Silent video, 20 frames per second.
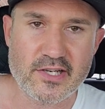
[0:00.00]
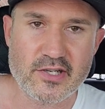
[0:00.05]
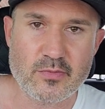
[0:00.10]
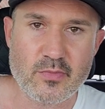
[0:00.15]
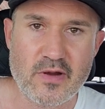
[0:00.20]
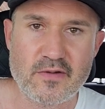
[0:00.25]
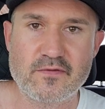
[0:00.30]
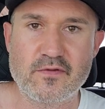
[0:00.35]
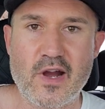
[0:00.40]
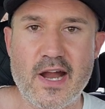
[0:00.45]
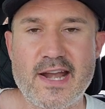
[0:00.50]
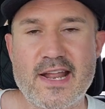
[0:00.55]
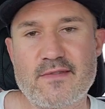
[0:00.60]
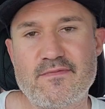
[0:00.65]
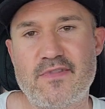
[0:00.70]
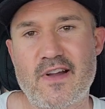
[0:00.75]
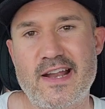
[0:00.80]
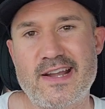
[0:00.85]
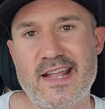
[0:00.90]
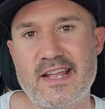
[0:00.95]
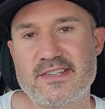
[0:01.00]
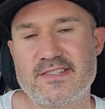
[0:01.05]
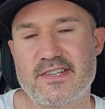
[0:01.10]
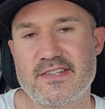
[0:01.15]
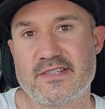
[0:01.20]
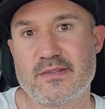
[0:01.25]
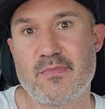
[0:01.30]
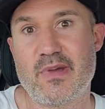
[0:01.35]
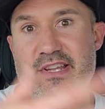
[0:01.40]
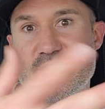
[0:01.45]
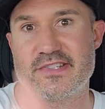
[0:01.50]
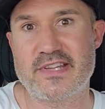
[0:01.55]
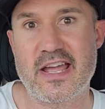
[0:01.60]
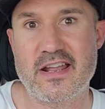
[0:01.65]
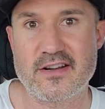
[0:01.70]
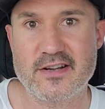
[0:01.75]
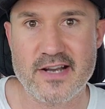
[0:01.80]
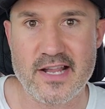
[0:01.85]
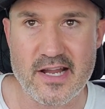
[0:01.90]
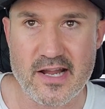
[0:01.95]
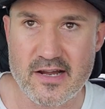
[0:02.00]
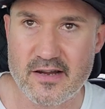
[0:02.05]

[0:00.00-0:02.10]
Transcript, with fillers: I do my Friday finances and my Saturday